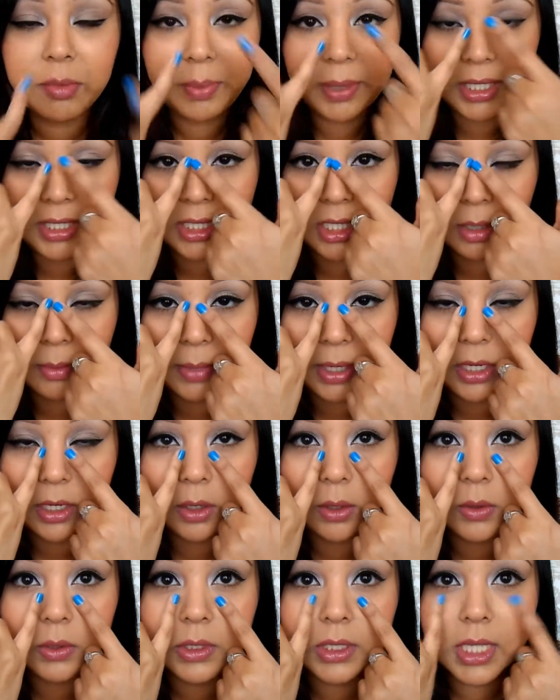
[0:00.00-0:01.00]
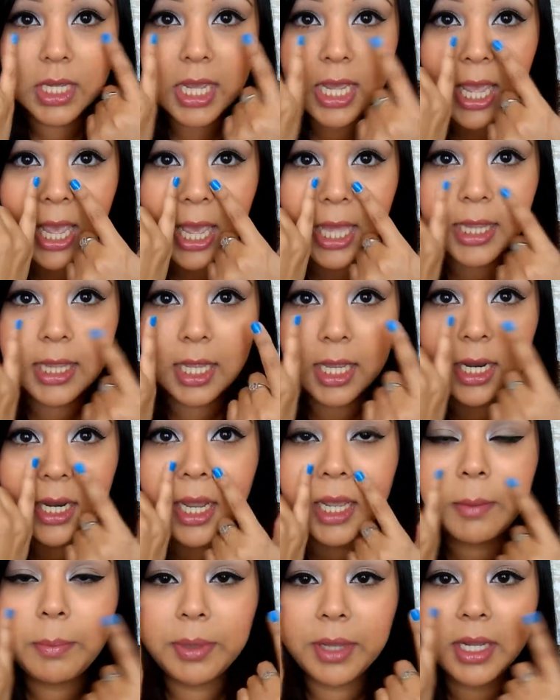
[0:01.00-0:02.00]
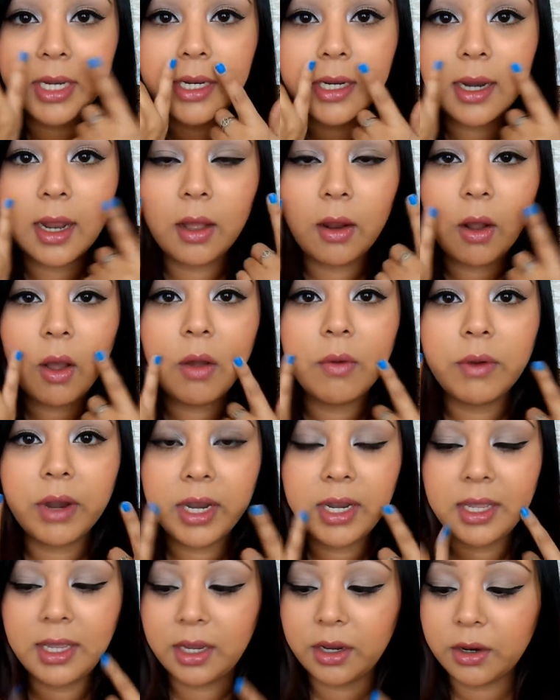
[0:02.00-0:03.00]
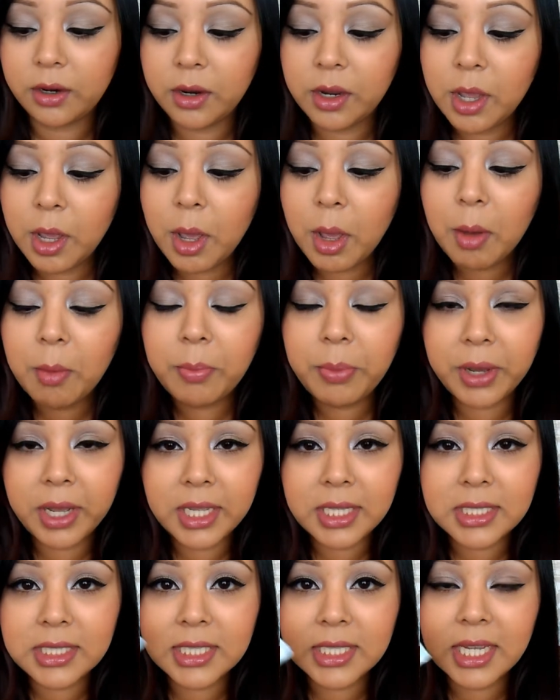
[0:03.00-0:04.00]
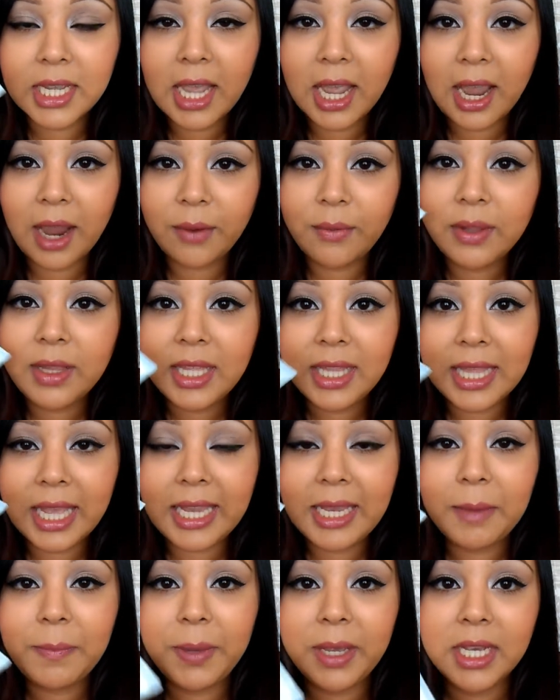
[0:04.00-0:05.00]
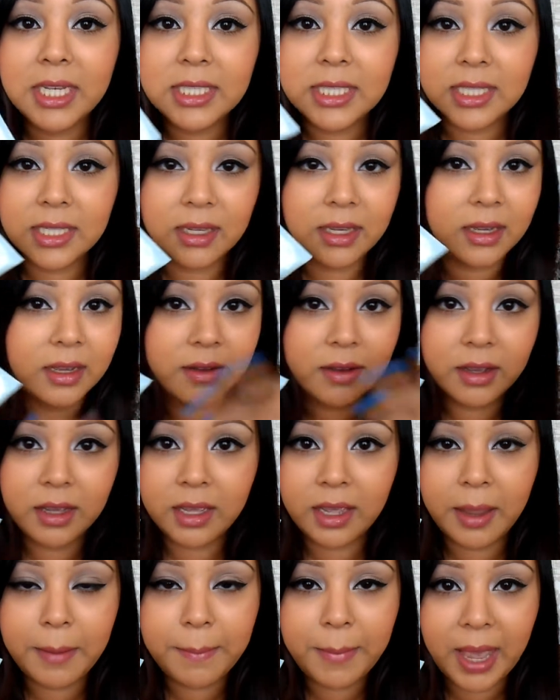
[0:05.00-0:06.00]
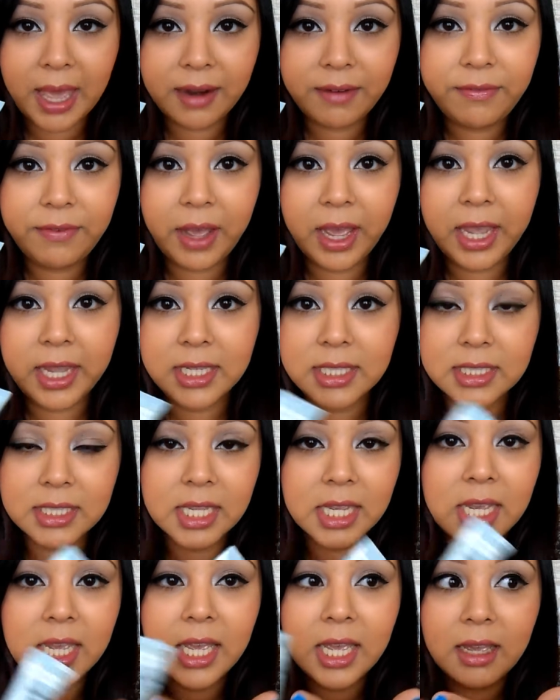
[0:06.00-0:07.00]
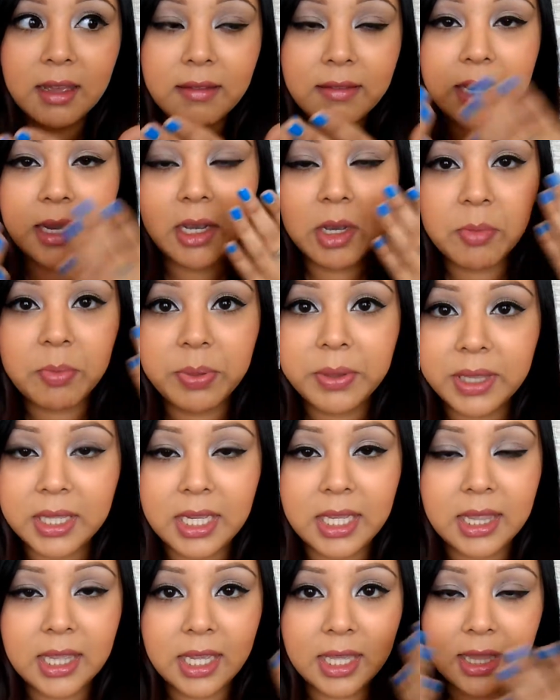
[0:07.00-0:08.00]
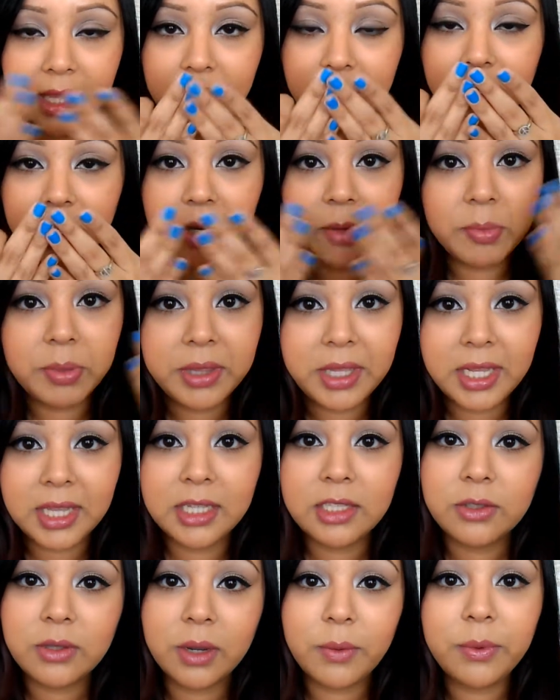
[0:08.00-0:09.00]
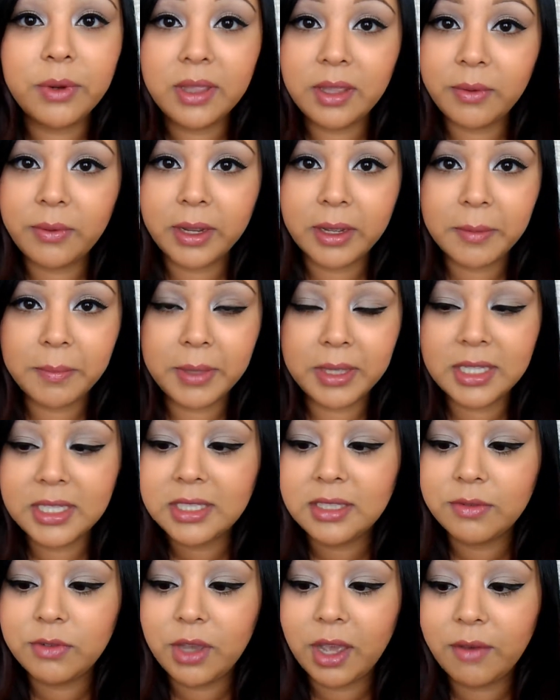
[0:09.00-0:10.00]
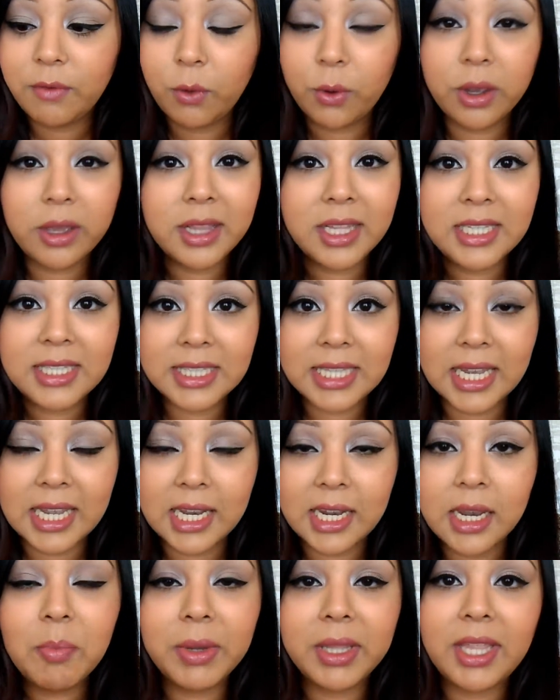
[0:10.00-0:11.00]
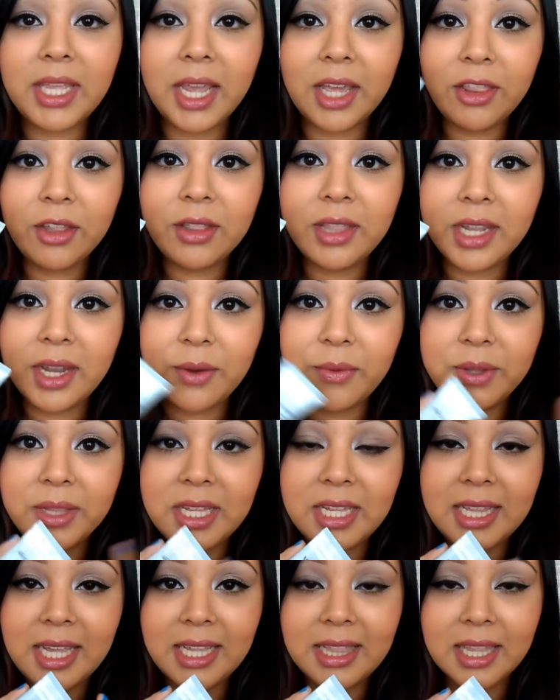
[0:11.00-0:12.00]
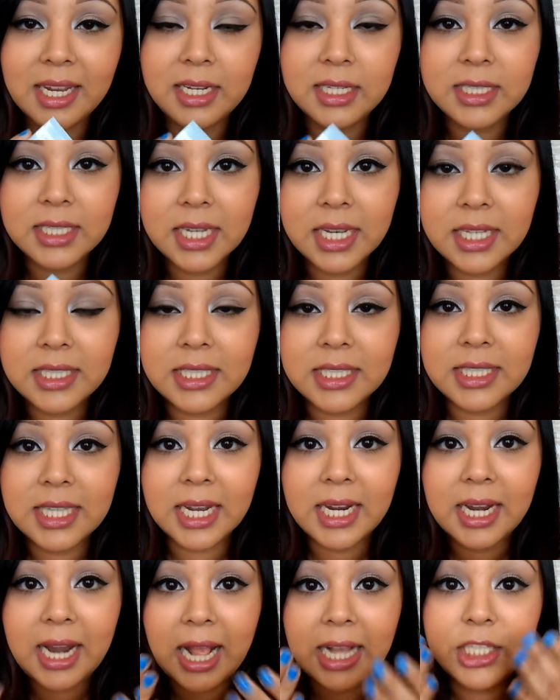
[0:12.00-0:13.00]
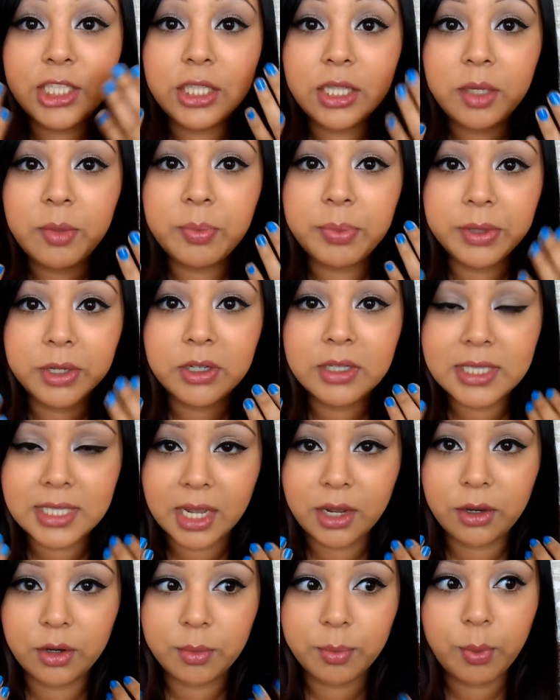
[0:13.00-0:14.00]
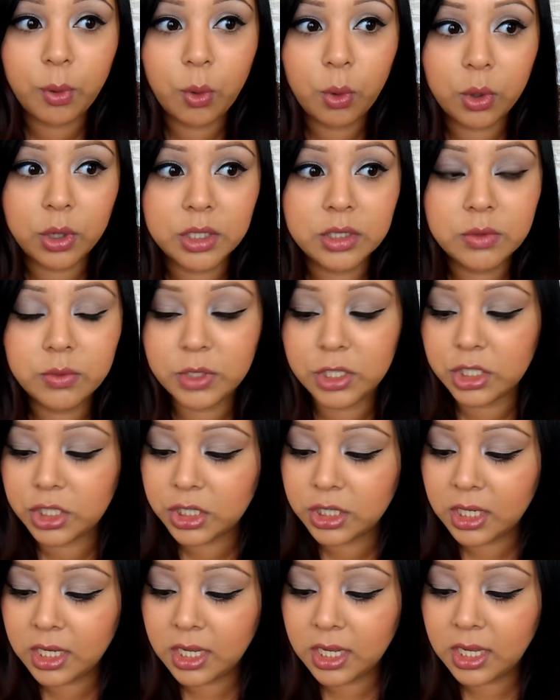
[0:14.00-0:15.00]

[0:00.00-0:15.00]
base it on my nose and then I blend it out all right here. But I really like it because it mattifies like completely like completely so I really recommend this if you have oily skin but the other thing I really like that it does is that it actually blurs out your pores which